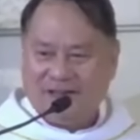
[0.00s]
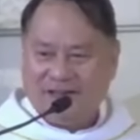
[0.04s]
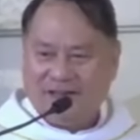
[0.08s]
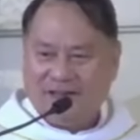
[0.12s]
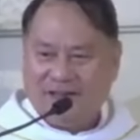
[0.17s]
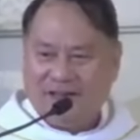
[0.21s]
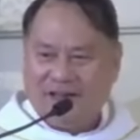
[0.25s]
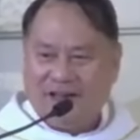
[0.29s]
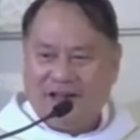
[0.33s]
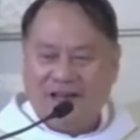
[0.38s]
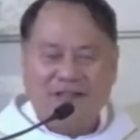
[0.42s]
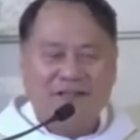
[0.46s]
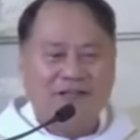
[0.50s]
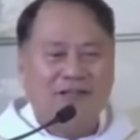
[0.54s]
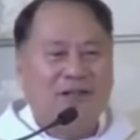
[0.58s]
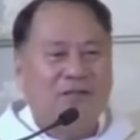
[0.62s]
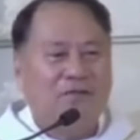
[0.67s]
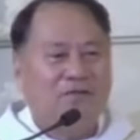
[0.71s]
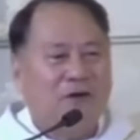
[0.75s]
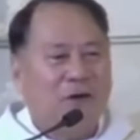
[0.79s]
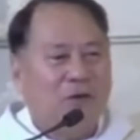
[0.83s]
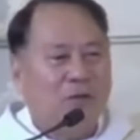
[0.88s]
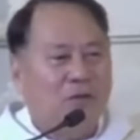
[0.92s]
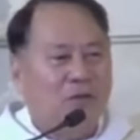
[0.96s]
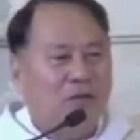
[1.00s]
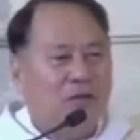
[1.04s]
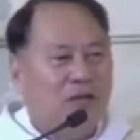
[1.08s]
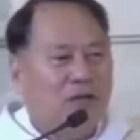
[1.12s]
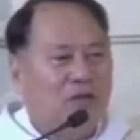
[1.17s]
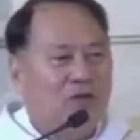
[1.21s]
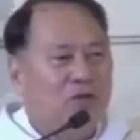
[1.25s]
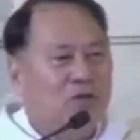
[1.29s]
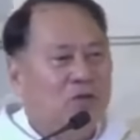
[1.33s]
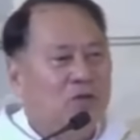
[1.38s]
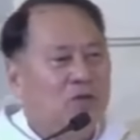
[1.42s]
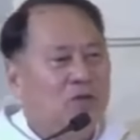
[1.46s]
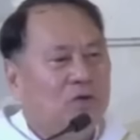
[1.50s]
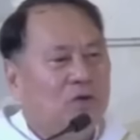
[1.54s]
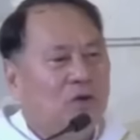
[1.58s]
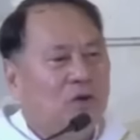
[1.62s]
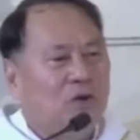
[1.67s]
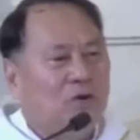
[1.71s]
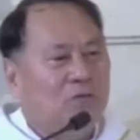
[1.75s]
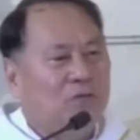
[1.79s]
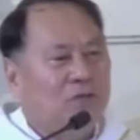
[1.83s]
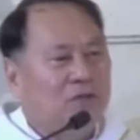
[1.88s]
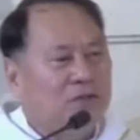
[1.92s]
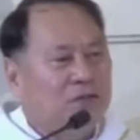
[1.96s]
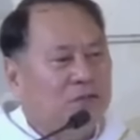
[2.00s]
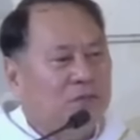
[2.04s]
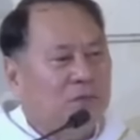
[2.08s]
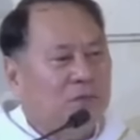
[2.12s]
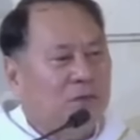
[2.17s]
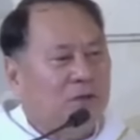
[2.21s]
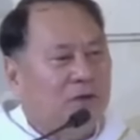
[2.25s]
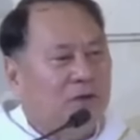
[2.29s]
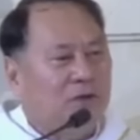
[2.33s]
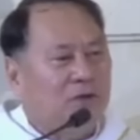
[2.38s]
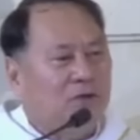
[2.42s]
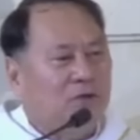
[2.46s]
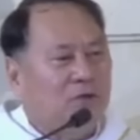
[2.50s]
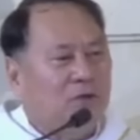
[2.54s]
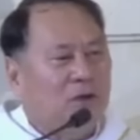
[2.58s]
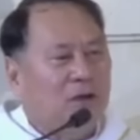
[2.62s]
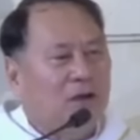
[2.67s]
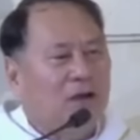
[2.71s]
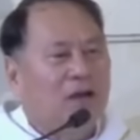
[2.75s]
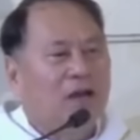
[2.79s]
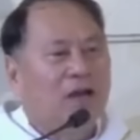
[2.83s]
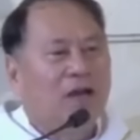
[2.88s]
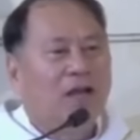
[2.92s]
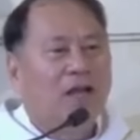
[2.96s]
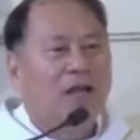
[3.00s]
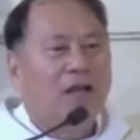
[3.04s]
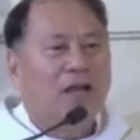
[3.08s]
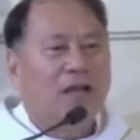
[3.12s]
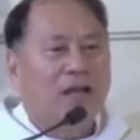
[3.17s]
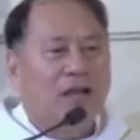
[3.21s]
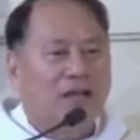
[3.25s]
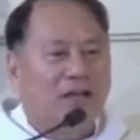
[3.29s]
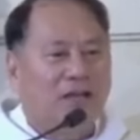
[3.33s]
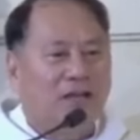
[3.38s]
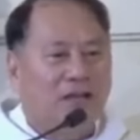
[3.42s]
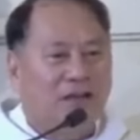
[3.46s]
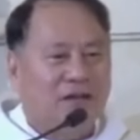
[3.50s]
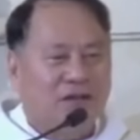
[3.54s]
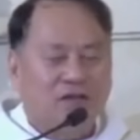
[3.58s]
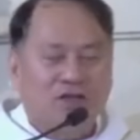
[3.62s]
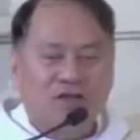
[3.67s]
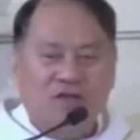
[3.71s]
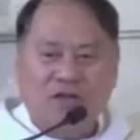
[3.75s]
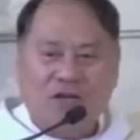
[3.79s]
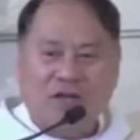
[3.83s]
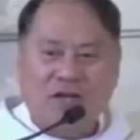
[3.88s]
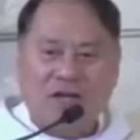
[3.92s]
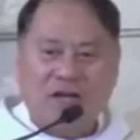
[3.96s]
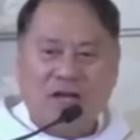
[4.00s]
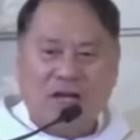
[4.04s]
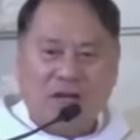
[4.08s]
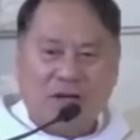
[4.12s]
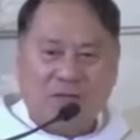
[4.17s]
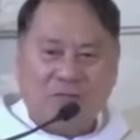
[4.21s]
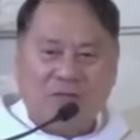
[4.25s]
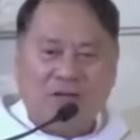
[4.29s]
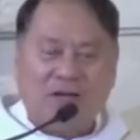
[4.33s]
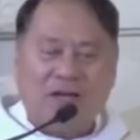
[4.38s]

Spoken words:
as the foundation of the spiritual and Christian life.